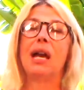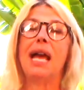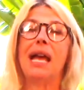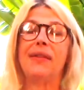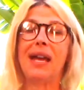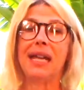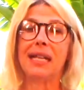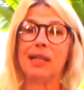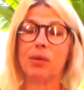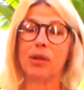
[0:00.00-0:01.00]
and that
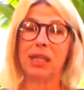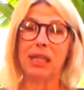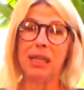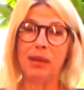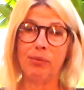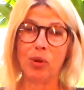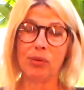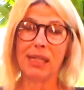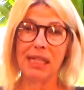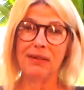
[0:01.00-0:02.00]
is where the
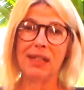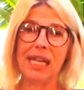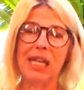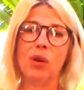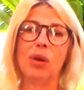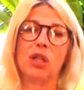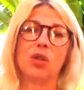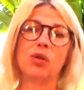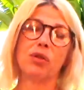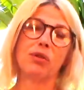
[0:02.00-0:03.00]
boats leave to take you on a
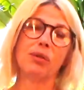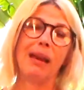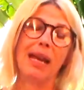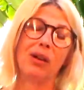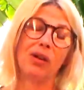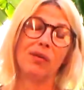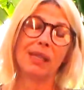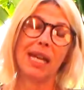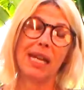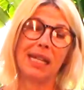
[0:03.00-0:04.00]
tour through the
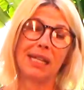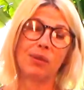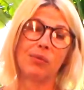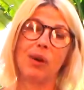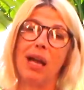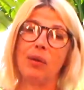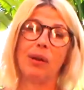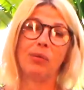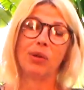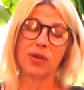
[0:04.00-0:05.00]
mangroves, and it's well,
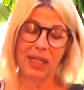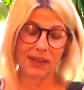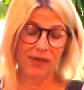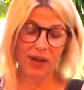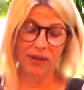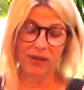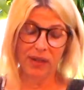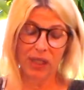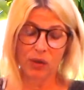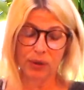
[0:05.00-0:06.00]
well worth it. It's very,
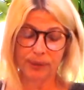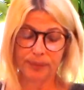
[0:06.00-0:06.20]
very cool.